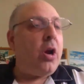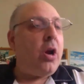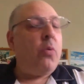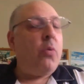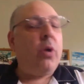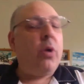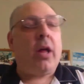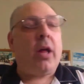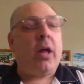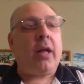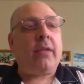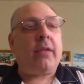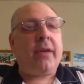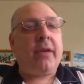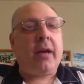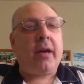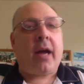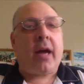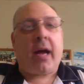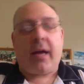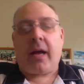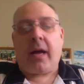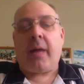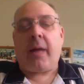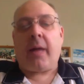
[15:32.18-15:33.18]
Well, I'll tell
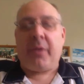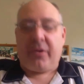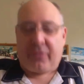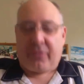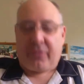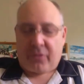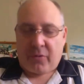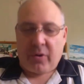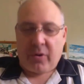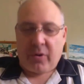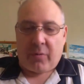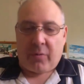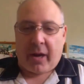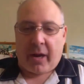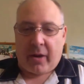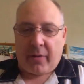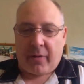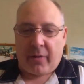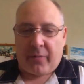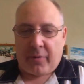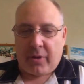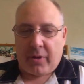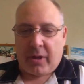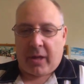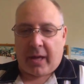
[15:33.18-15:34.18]
you, I've been a
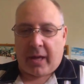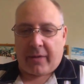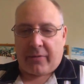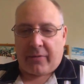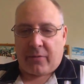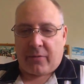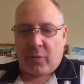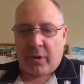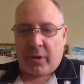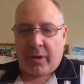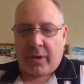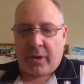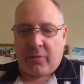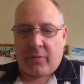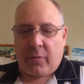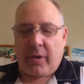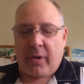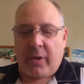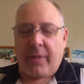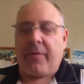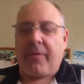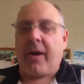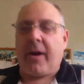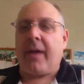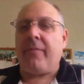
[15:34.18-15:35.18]
screenwriter for the last 20,
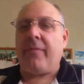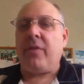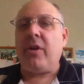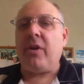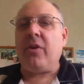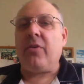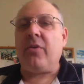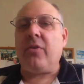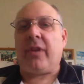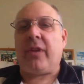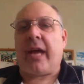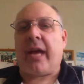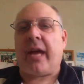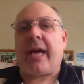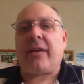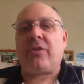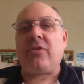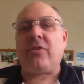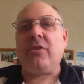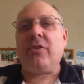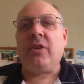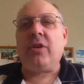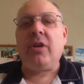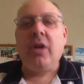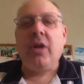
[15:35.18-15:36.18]
25 years, and
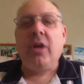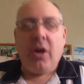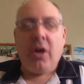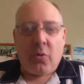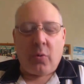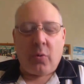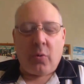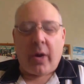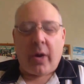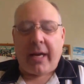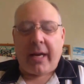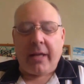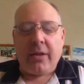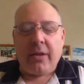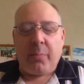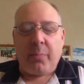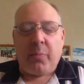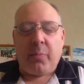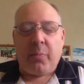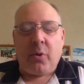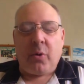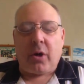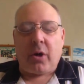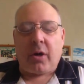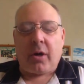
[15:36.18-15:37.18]
actually writing the
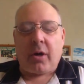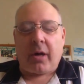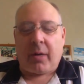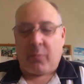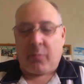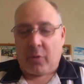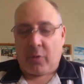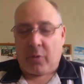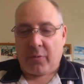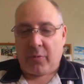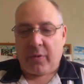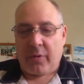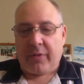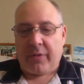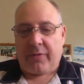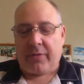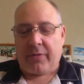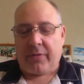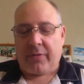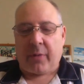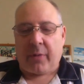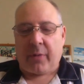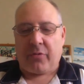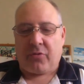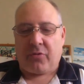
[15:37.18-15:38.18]
book, and one of the
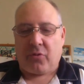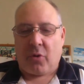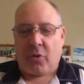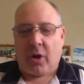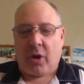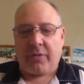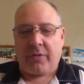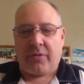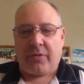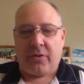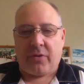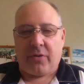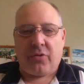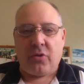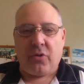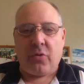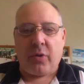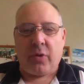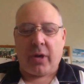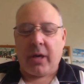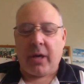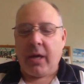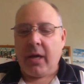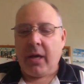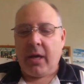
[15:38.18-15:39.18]
reasons I was drawn to
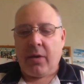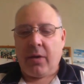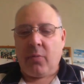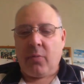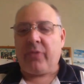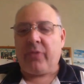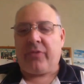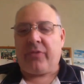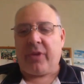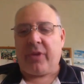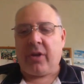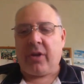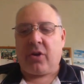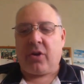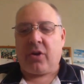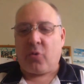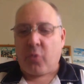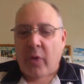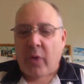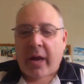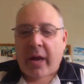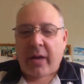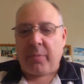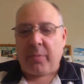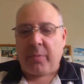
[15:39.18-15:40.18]
do it, was
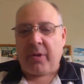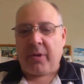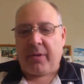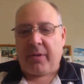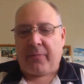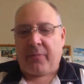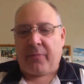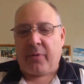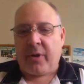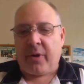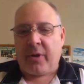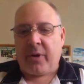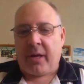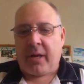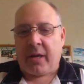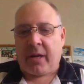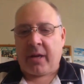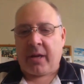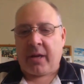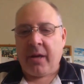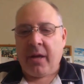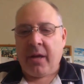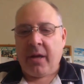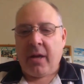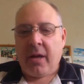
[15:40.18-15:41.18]
incredibly
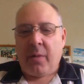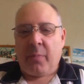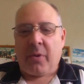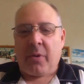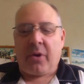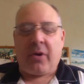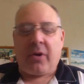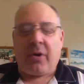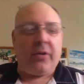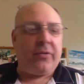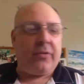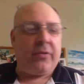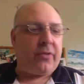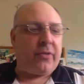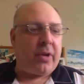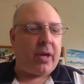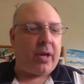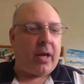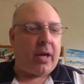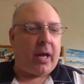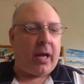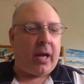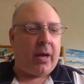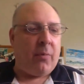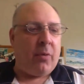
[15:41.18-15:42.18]
freeing,
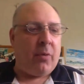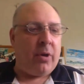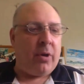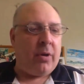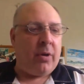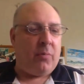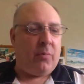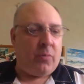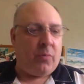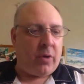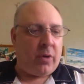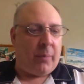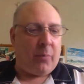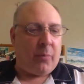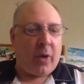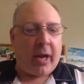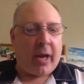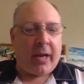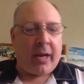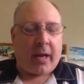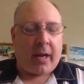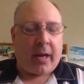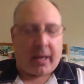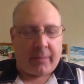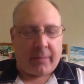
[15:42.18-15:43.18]
because when I'm
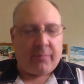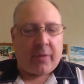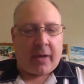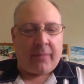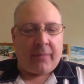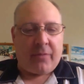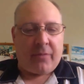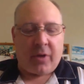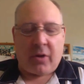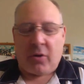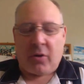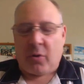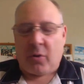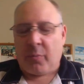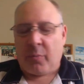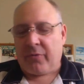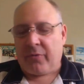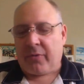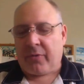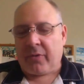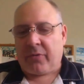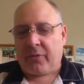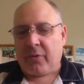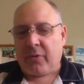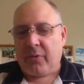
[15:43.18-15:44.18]
writing, I've done
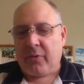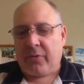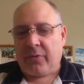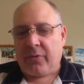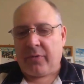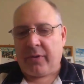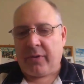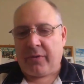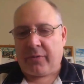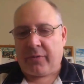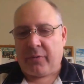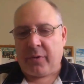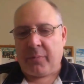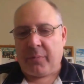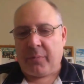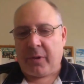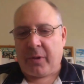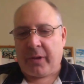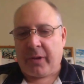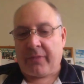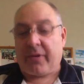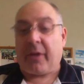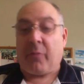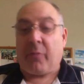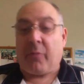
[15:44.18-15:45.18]
almost exclusively
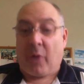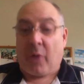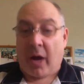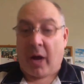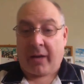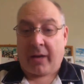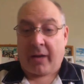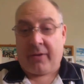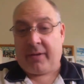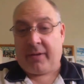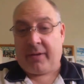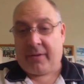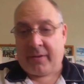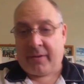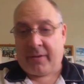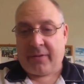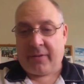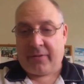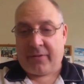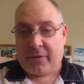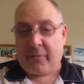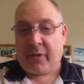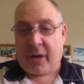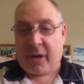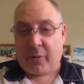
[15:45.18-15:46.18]
screenplays, ironically,
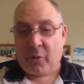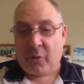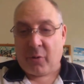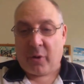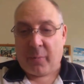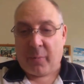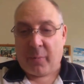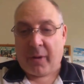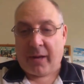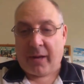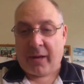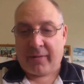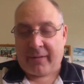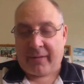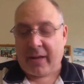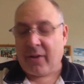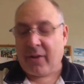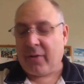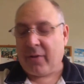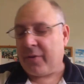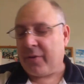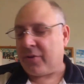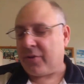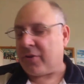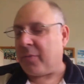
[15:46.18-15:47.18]
considering I wrote about
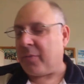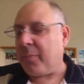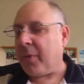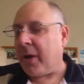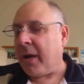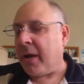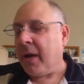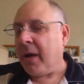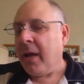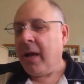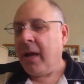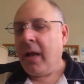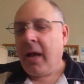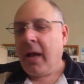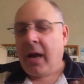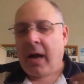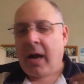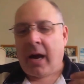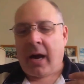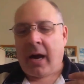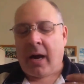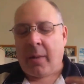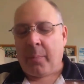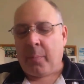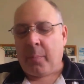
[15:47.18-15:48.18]
television. But
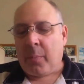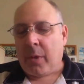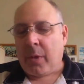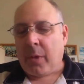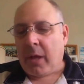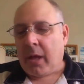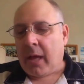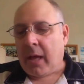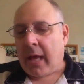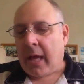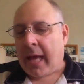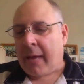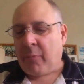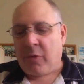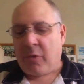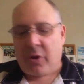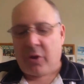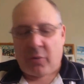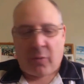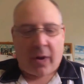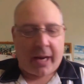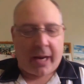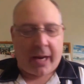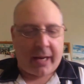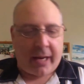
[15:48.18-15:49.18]
and when
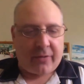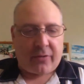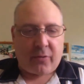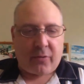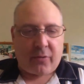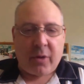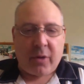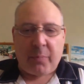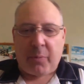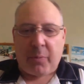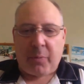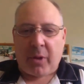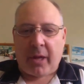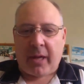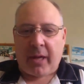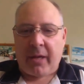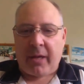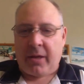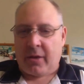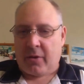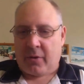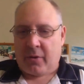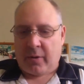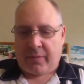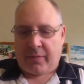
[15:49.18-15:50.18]
you're writing a
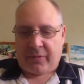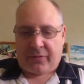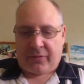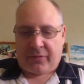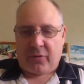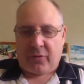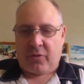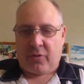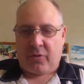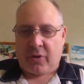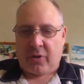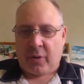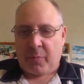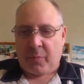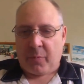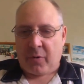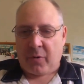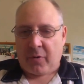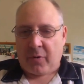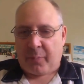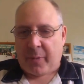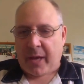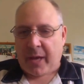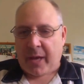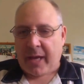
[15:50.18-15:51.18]
screenplay, you know, you have a certain
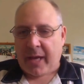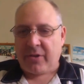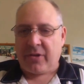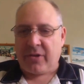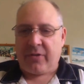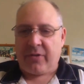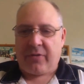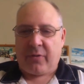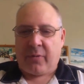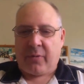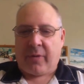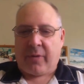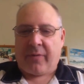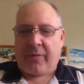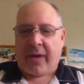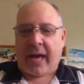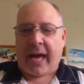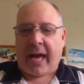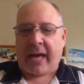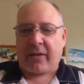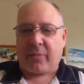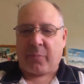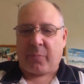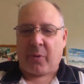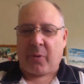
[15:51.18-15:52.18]
number of pages, you have
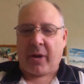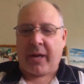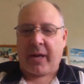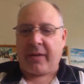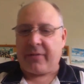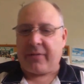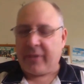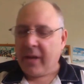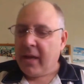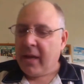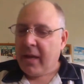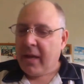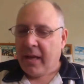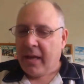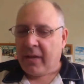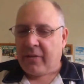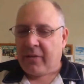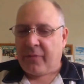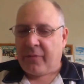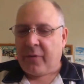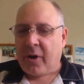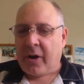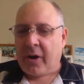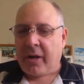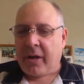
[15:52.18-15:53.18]
act breaks,
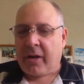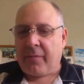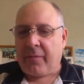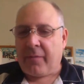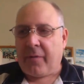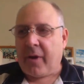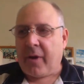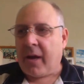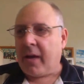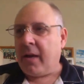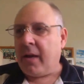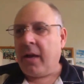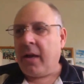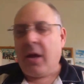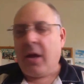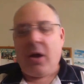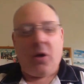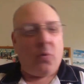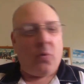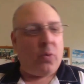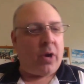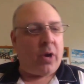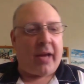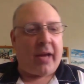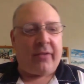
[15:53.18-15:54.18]
it's very confined.
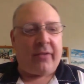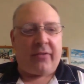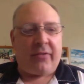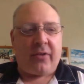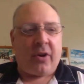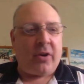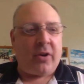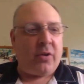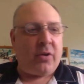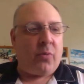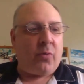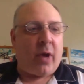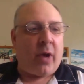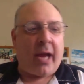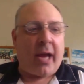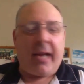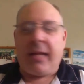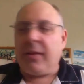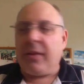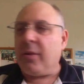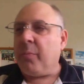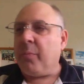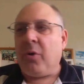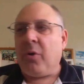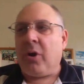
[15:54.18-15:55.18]
When I started
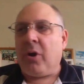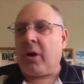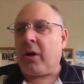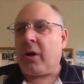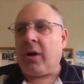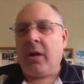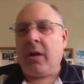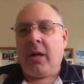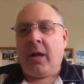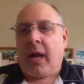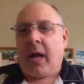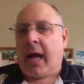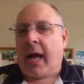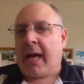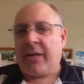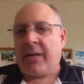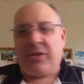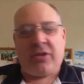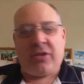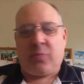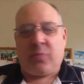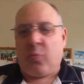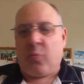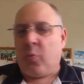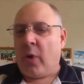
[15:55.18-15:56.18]
writing the book, I
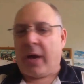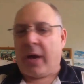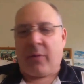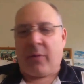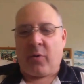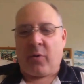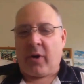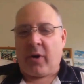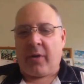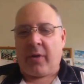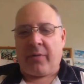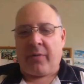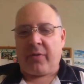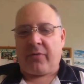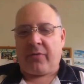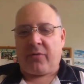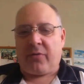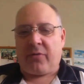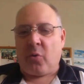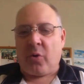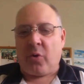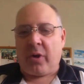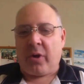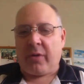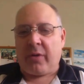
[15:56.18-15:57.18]
just went wherever the
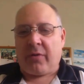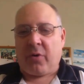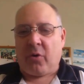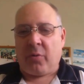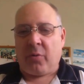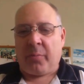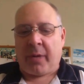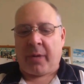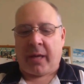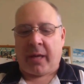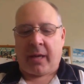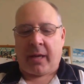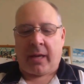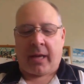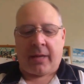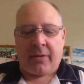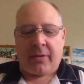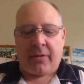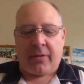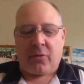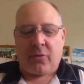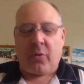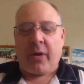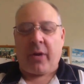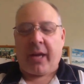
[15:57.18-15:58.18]
story told me, and
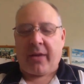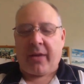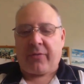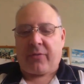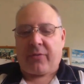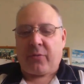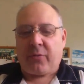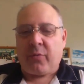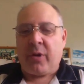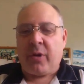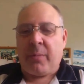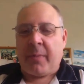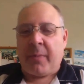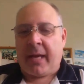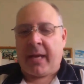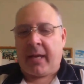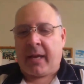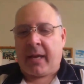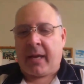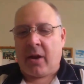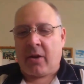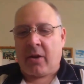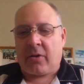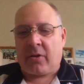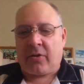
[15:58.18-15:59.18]
the story has three
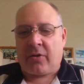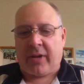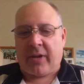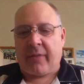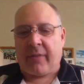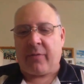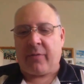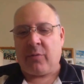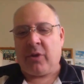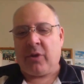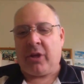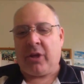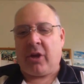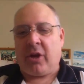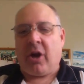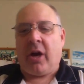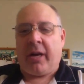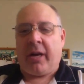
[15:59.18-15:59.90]
main characters. I haven't really gone